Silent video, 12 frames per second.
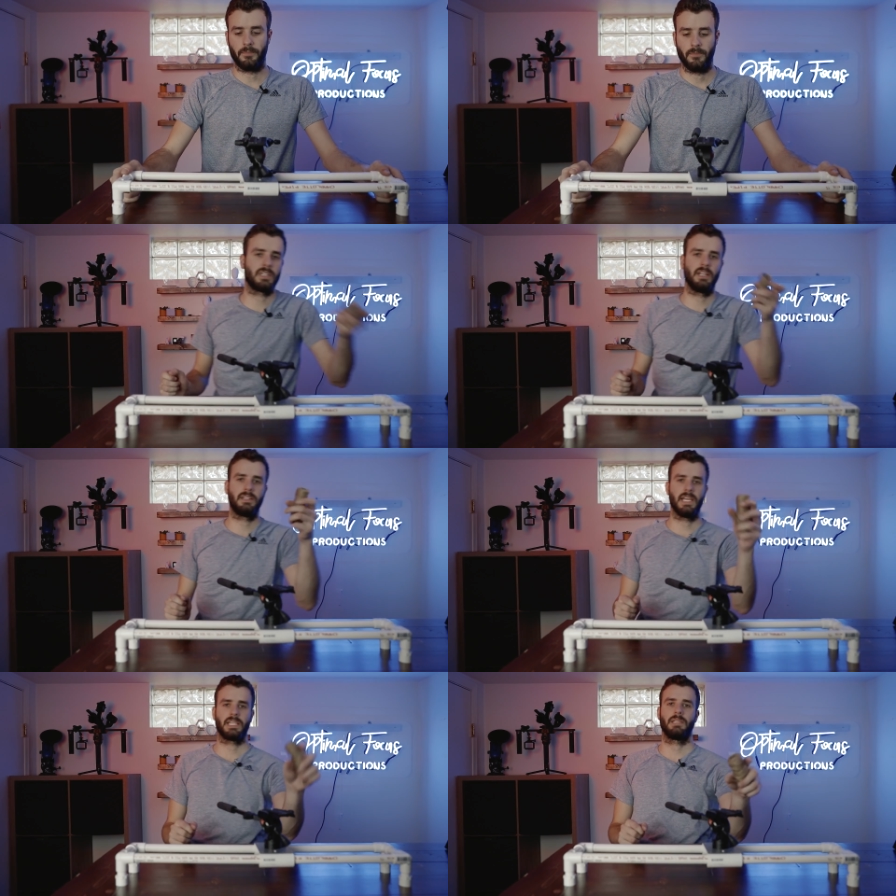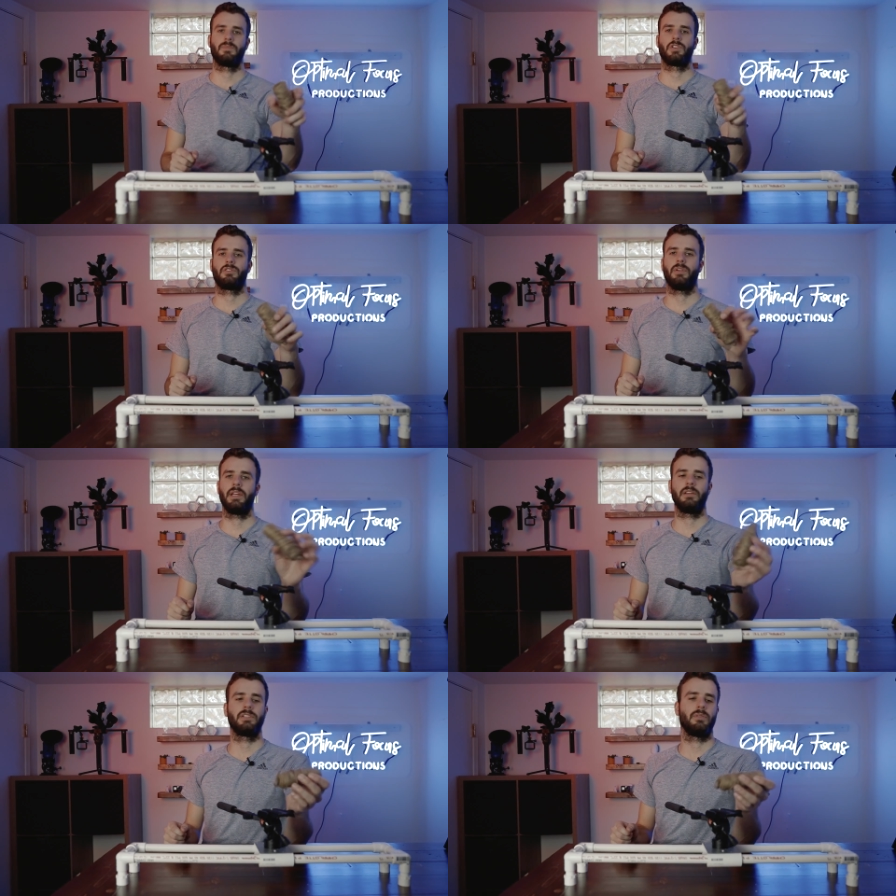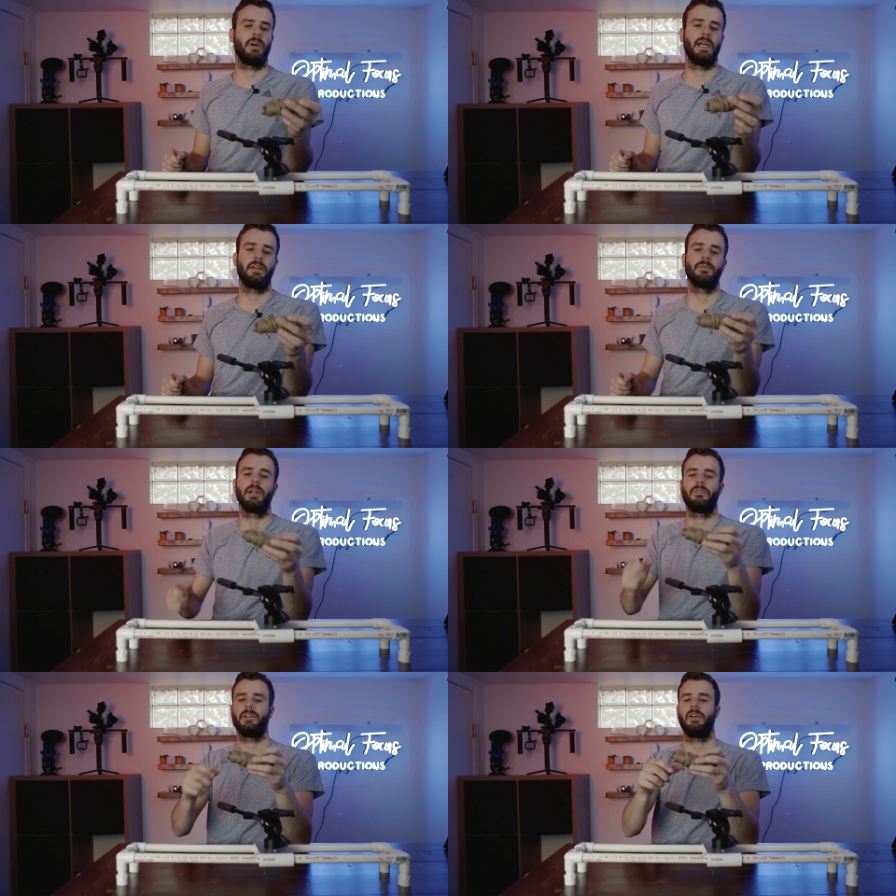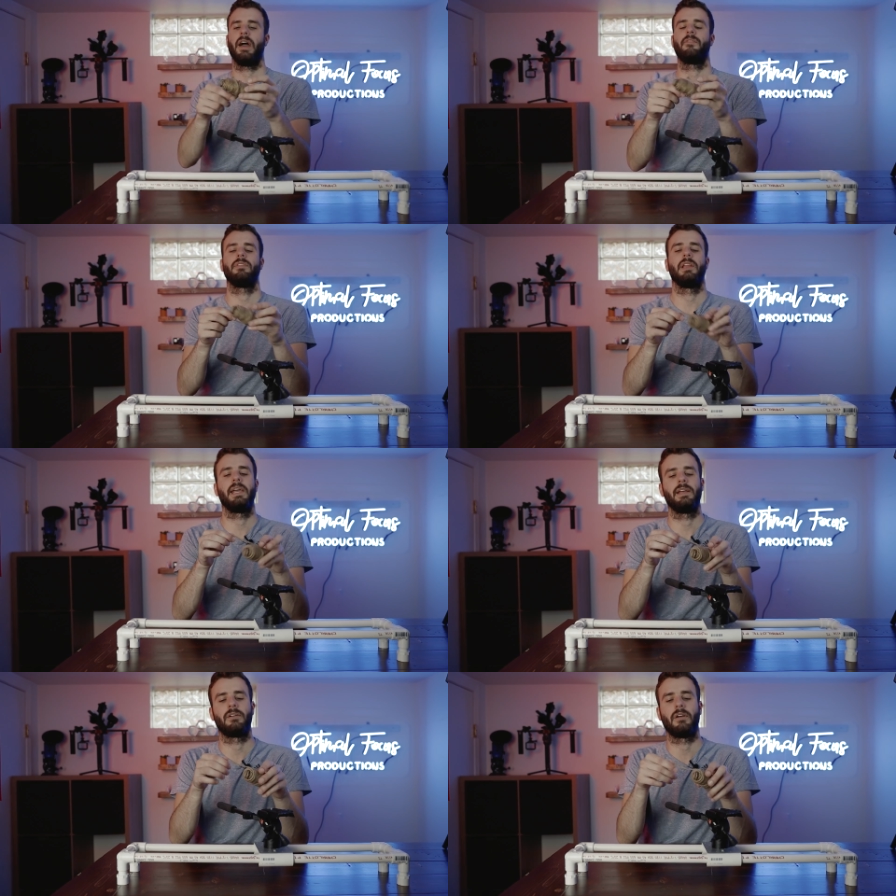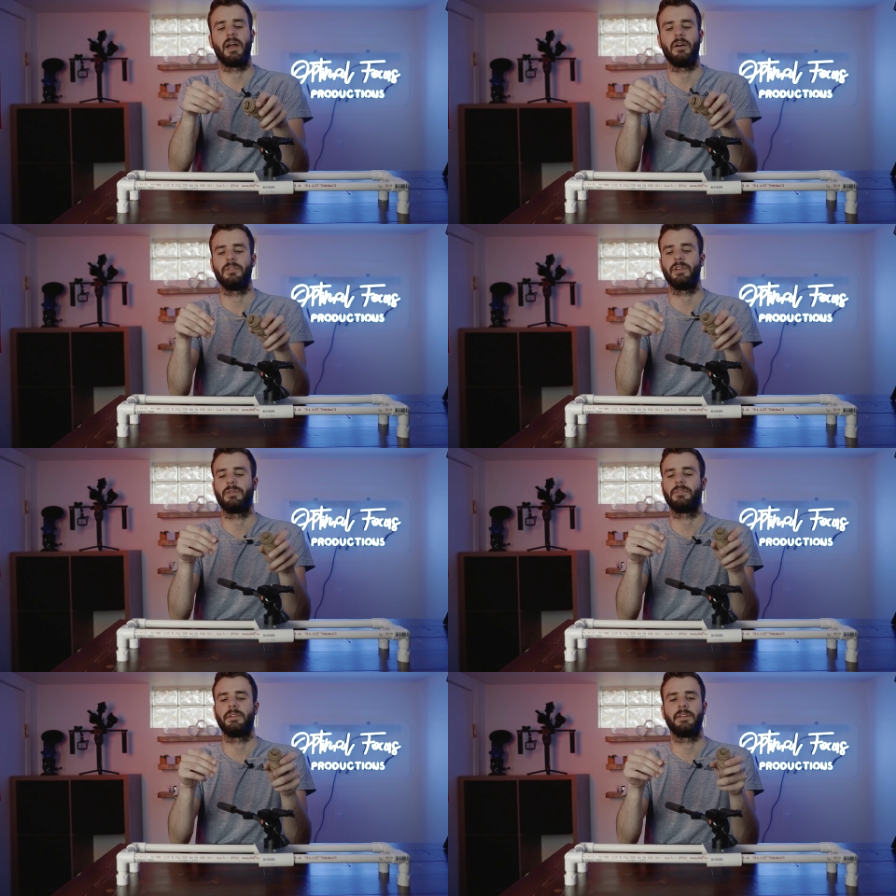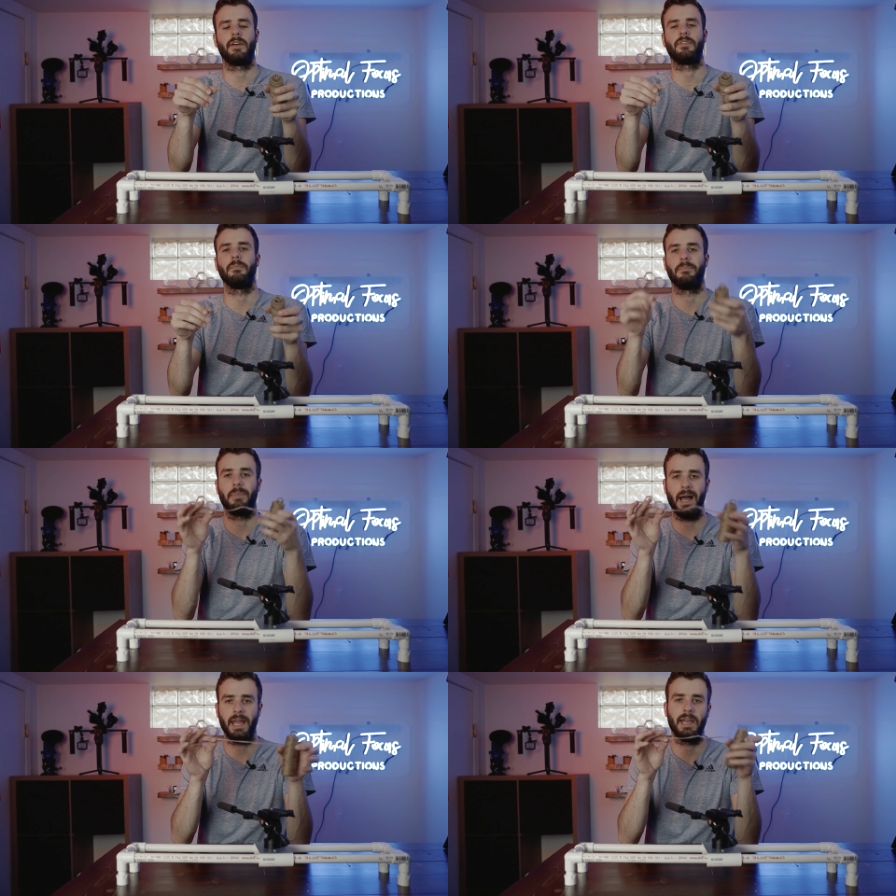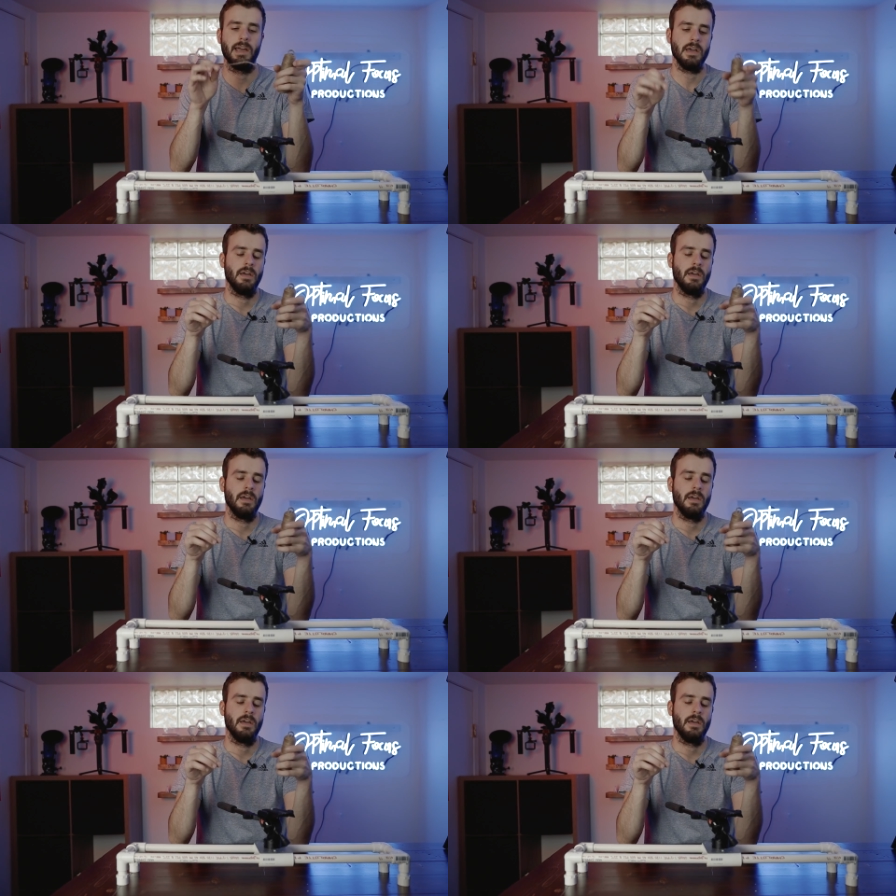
It's gonna take some string, twine, whatever you have laying around. You don't even have to buy it.